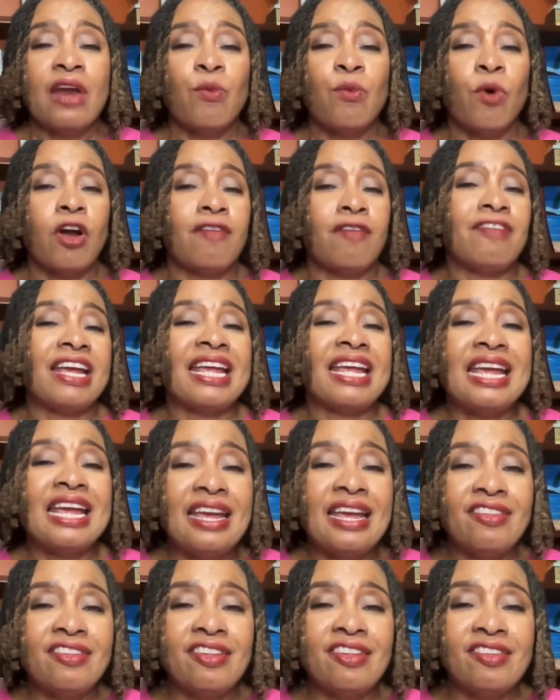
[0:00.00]
And one of the
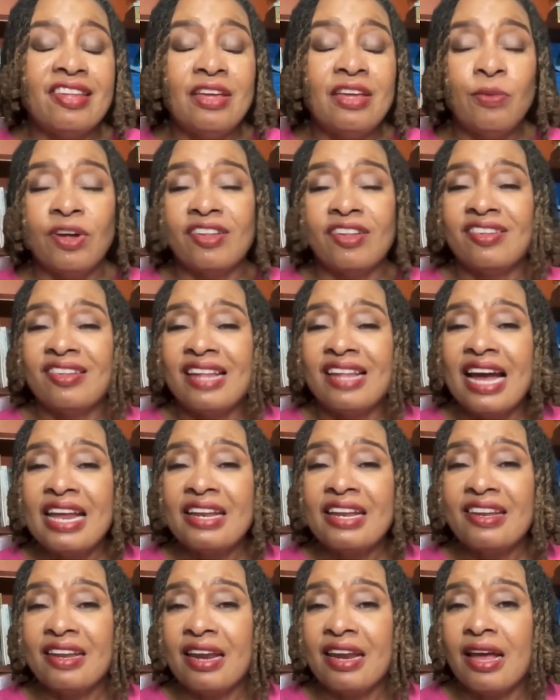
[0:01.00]
cases he was
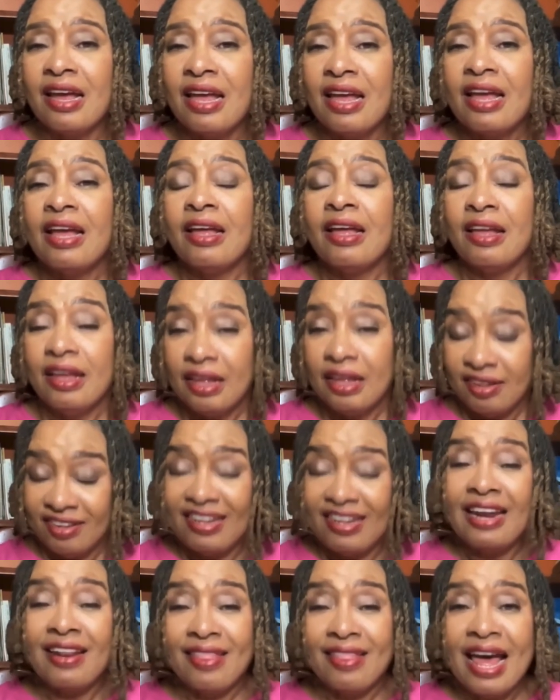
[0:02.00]
citing
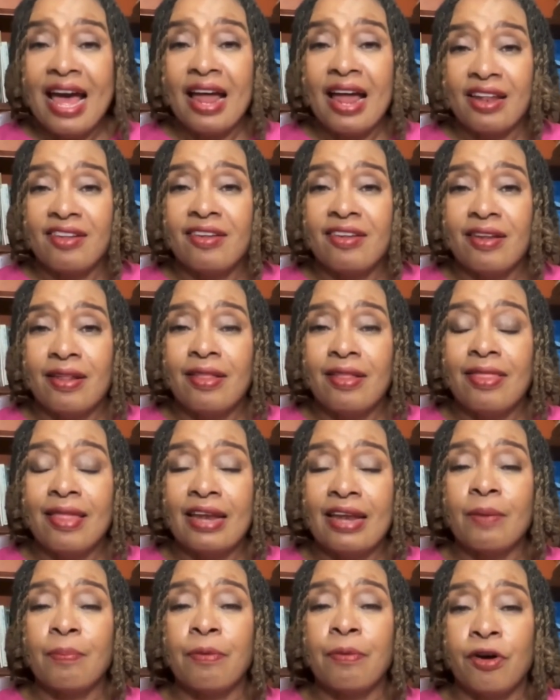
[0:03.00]
said
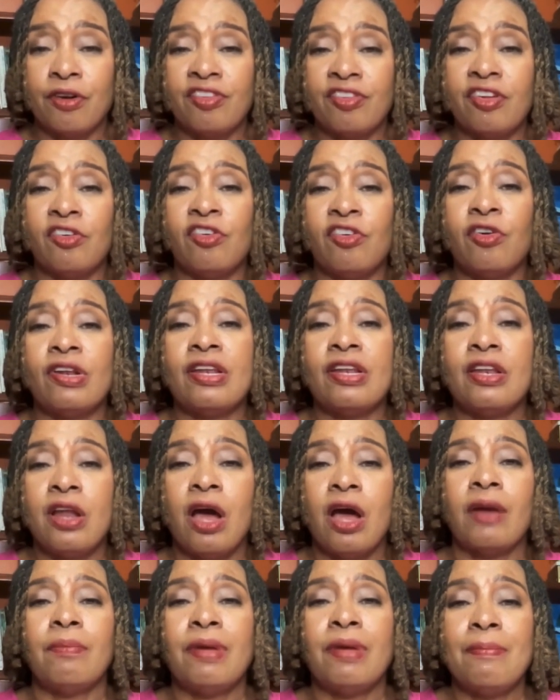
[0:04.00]
that a person should
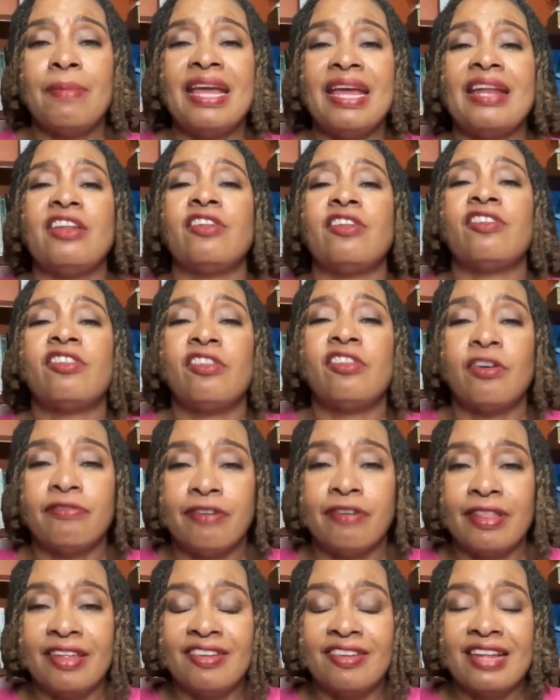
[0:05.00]
not be made to
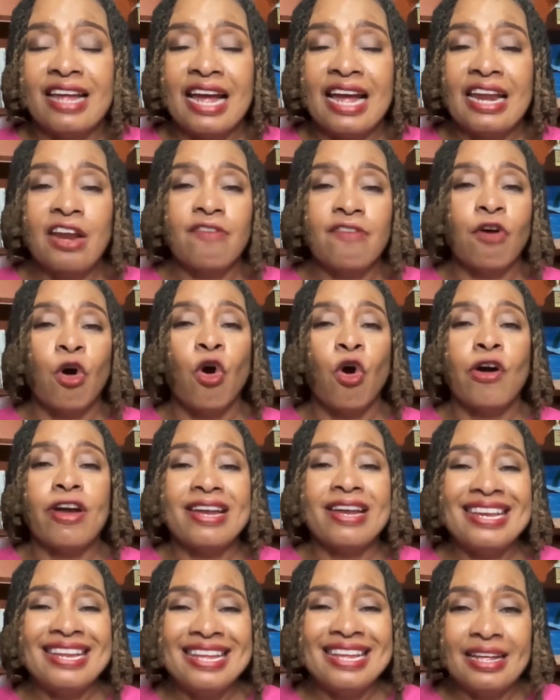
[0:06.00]
suffer this kind of
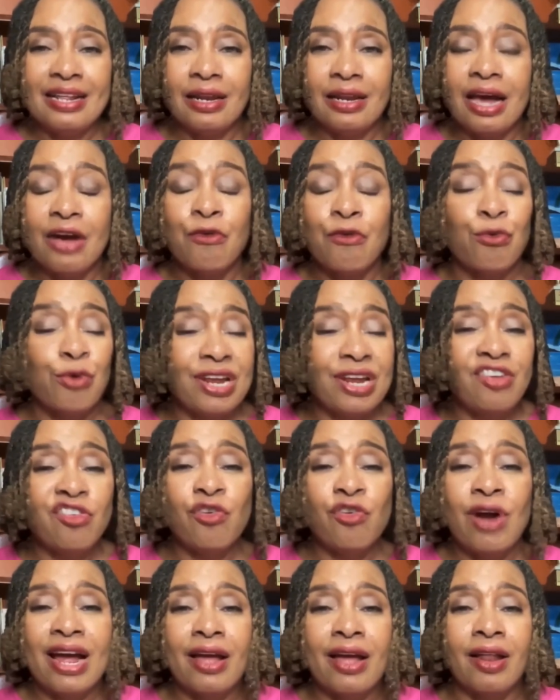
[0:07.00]
ordeal, a
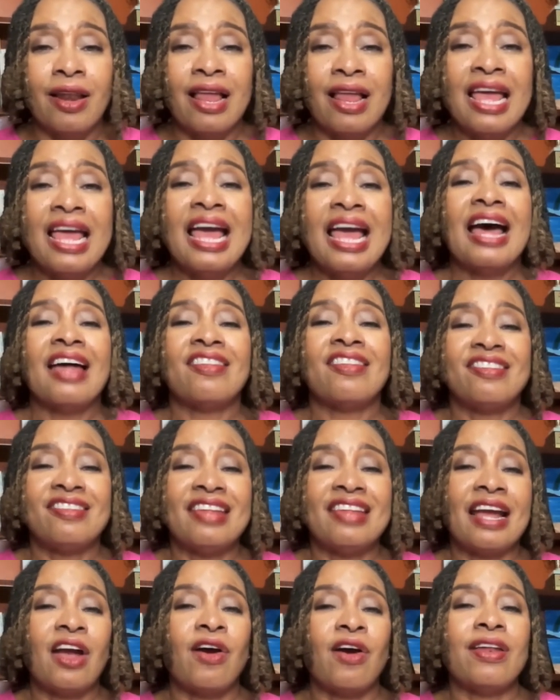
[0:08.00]
retrial, a
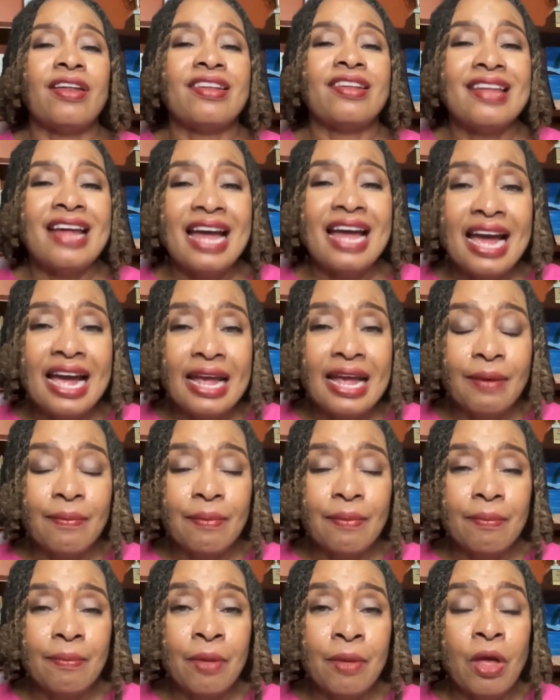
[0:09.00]
second
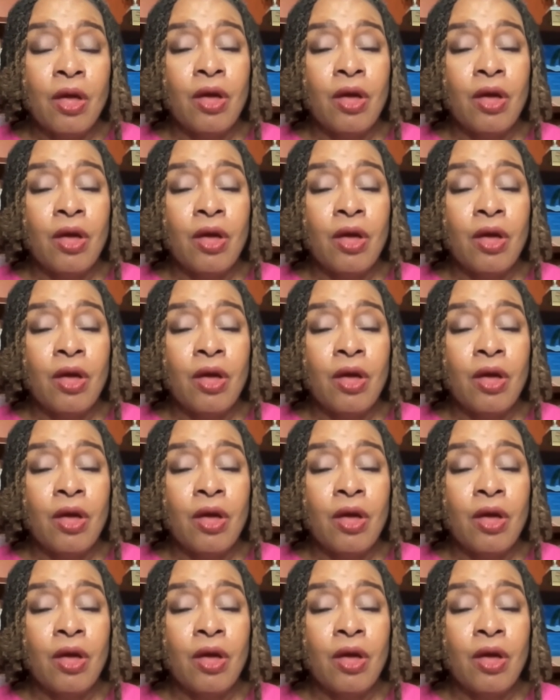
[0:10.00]
time,